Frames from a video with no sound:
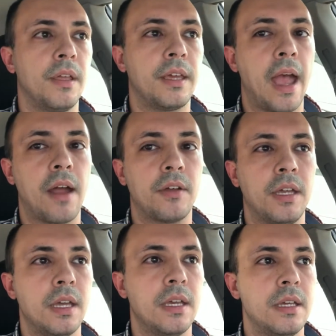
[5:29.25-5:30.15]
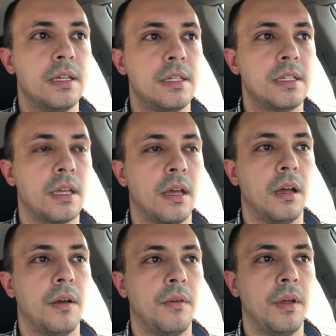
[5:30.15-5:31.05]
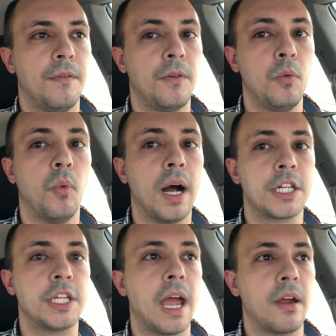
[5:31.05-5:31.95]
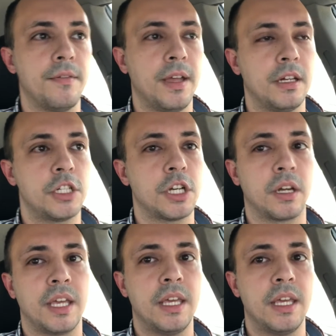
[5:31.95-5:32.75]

Gary is, if you watch Gary Vaynerchuk,